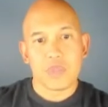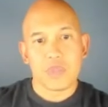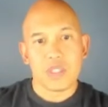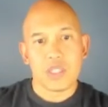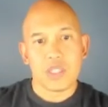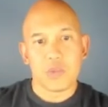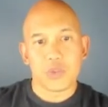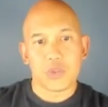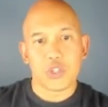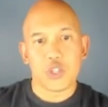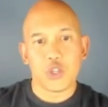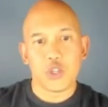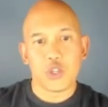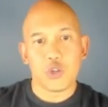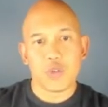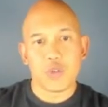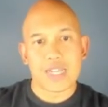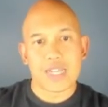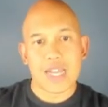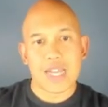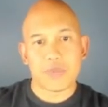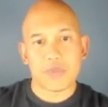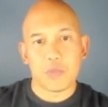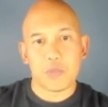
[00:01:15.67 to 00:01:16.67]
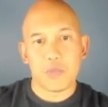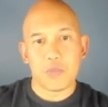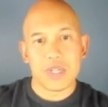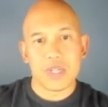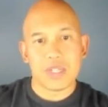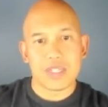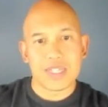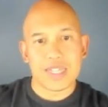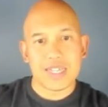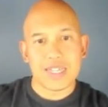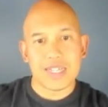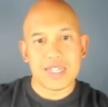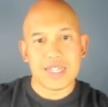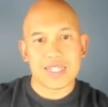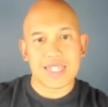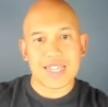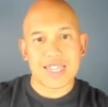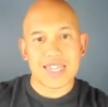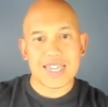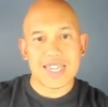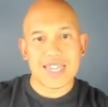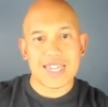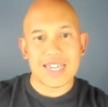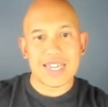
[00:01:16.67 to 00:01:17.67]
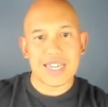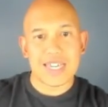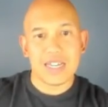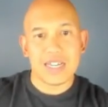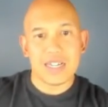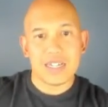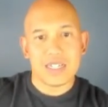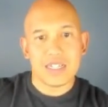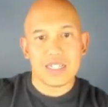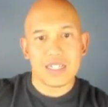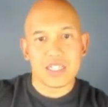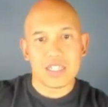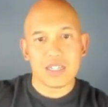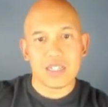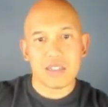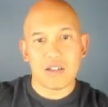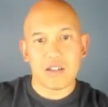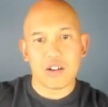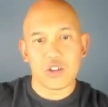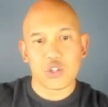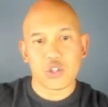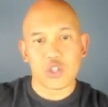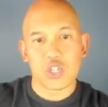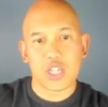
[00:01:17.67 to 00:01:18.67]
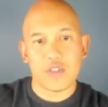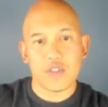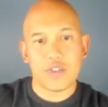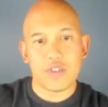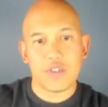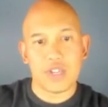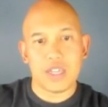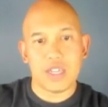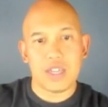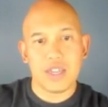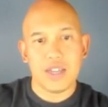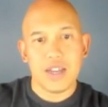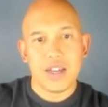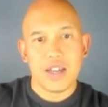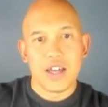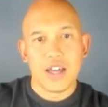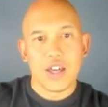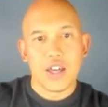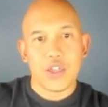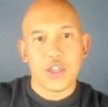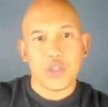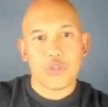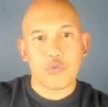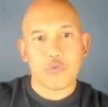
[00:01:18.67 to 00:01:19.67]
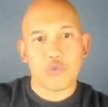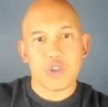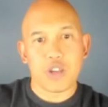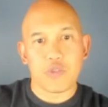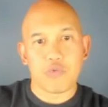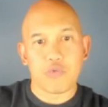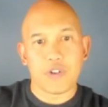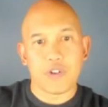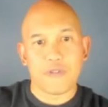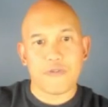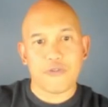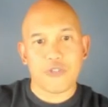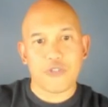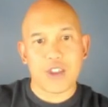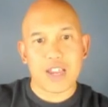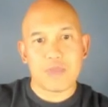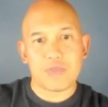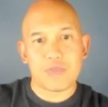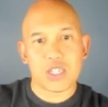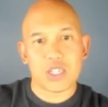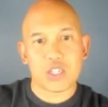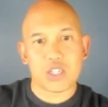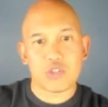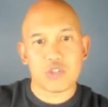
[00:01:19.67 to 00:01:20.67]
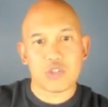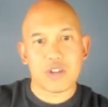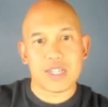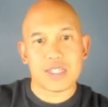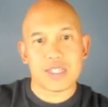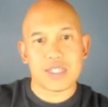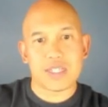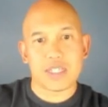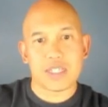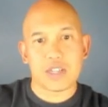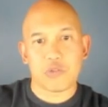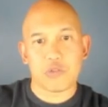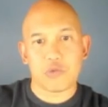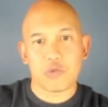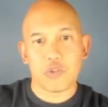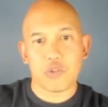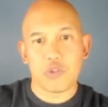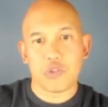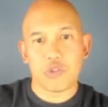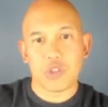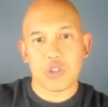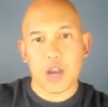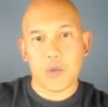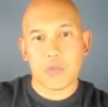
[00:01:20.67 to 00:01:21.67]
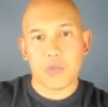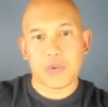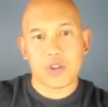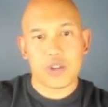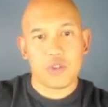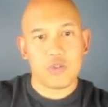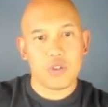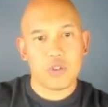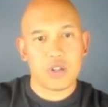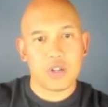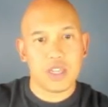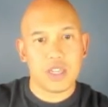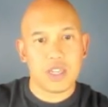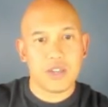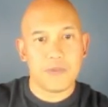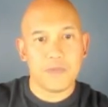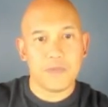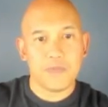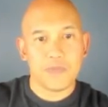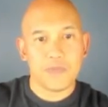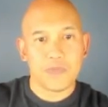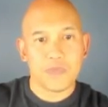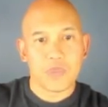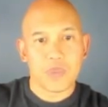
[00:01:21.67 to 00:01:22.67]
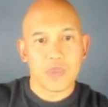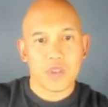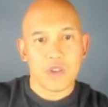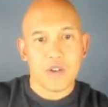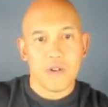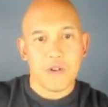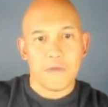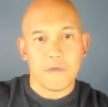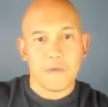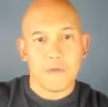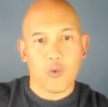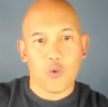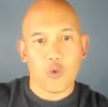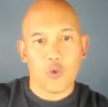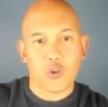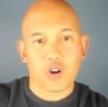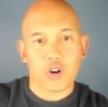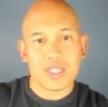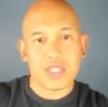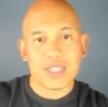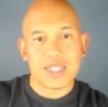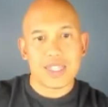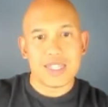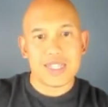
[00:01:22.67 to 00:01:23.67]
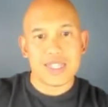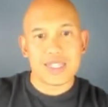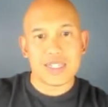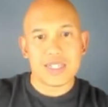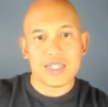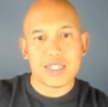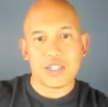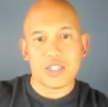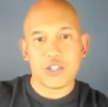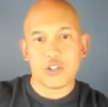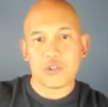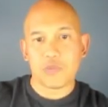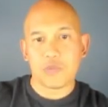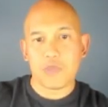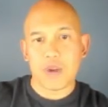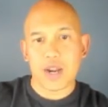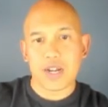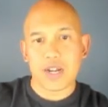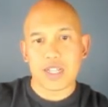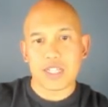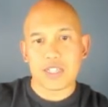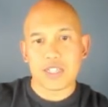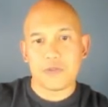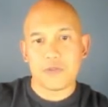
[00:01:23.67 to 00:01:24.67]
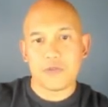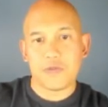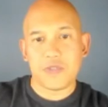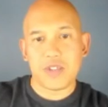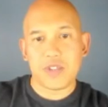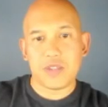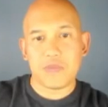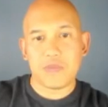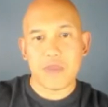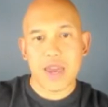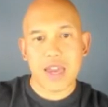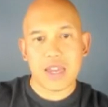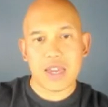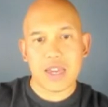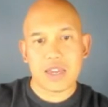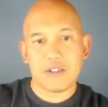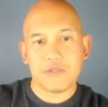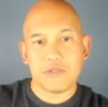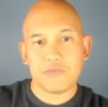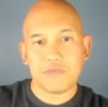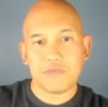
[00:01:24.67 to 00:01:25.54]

Number two, adaptability is a key to longevity. Three, reframe stress as a growth opportunity. Four, listen to your body's feedback.